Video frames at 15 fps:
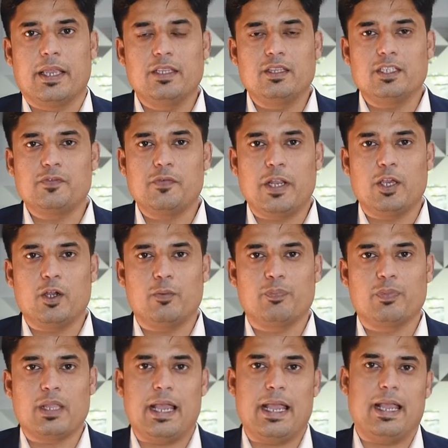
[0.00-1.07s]
In this
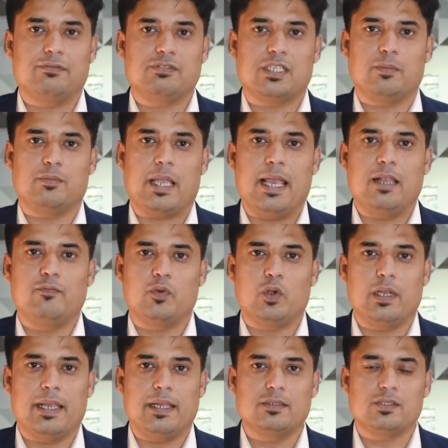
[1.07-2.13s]
video, I have some
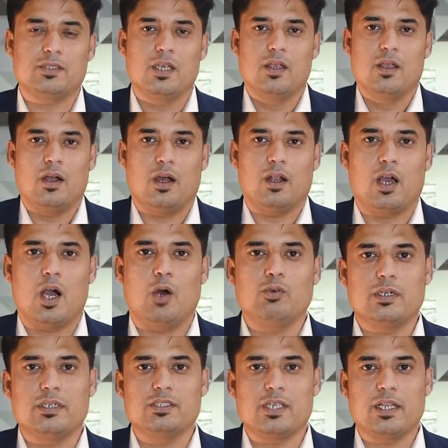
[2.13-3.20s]
helpful hints on how
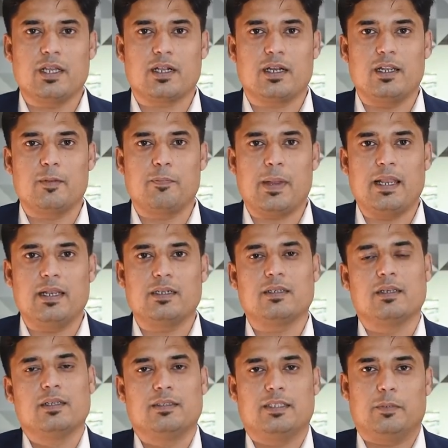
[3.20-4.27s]
to design a color palette
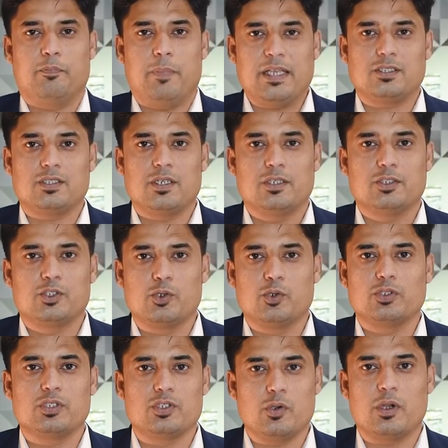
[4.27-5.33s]
that best
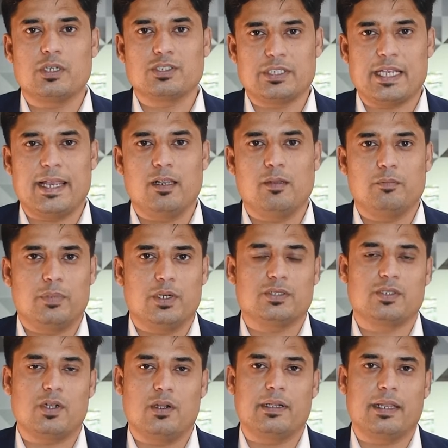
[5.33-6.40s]
suits your style,
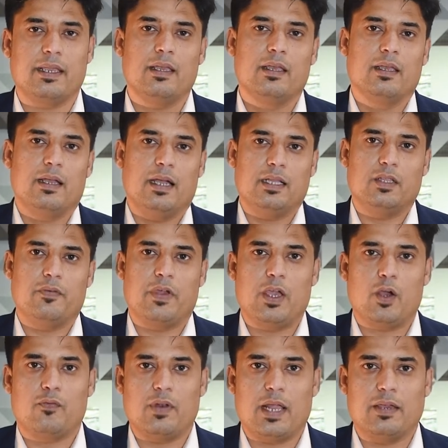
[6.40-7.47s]
personality, and the way
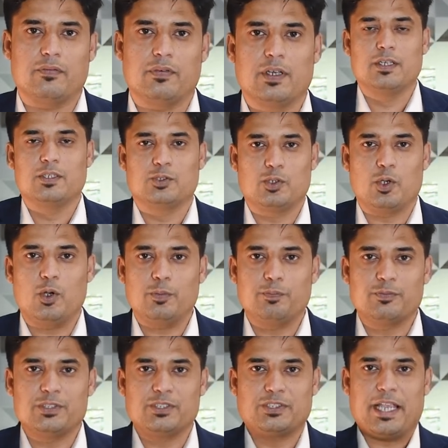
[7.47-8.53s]
of life. So
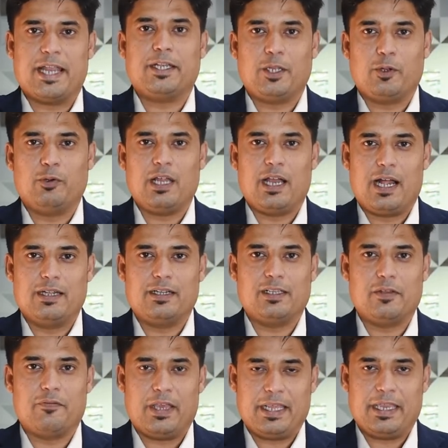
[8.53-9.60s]
stay tuned until
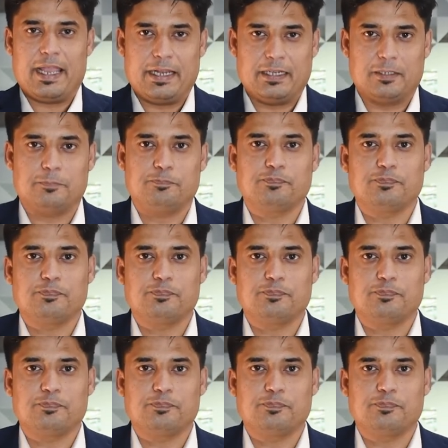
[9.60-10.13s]
the very end.